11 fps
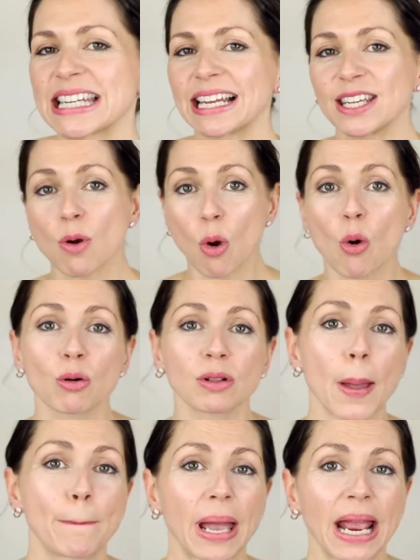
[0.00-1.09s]
tell you all
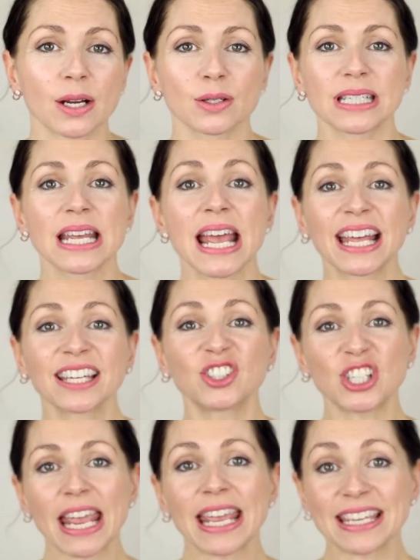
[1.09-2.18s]
about
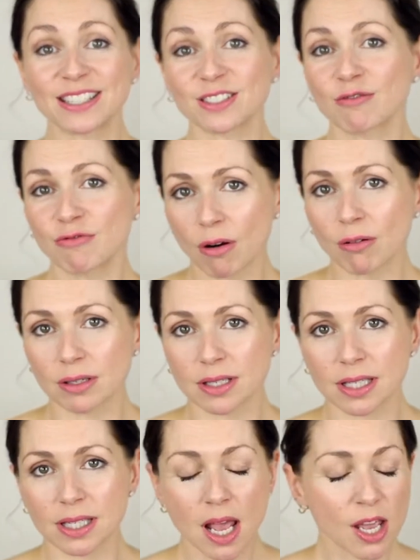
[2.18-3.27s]
jade
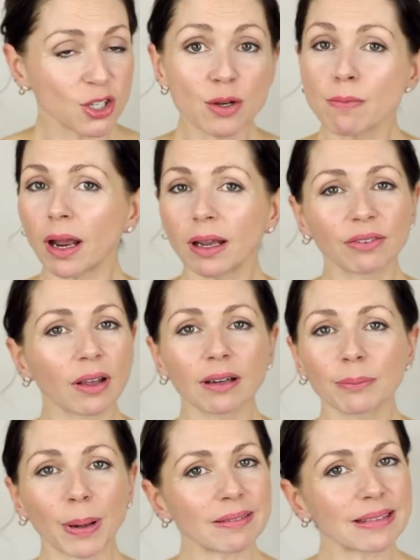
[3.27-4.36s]
rollers. You might have
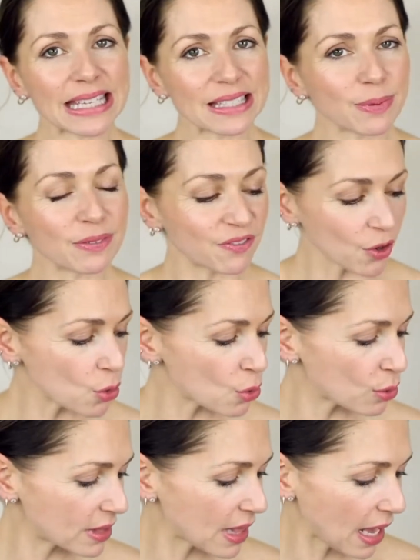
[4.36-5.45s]
heard about these
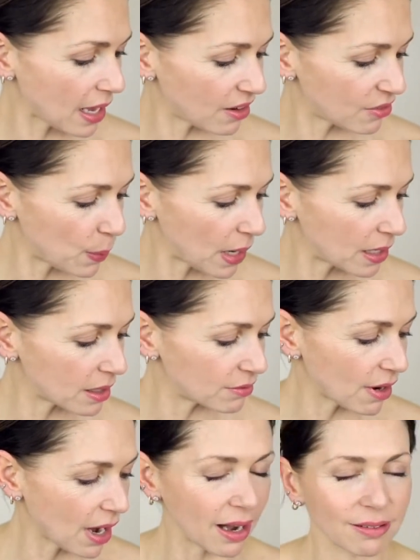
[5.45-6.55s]
before. They have been
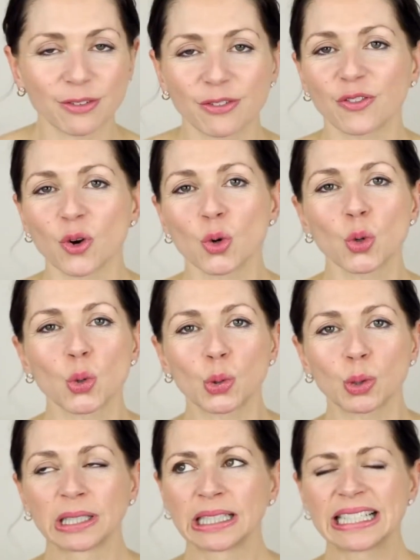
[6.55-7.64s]
around
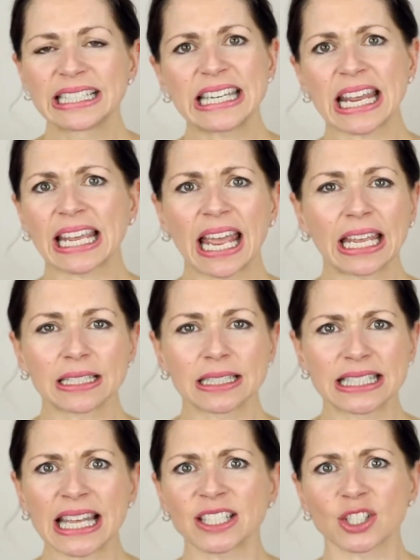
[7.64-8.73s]
for decades,
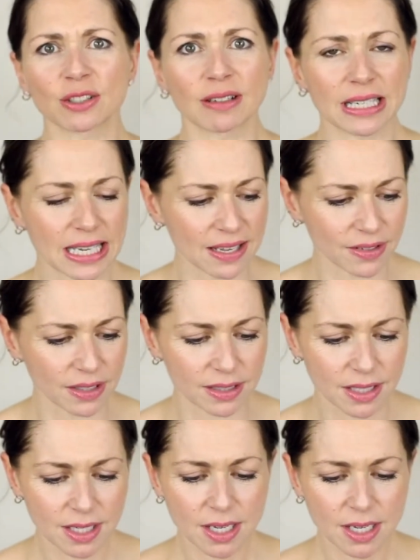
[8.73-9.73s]
centuries even.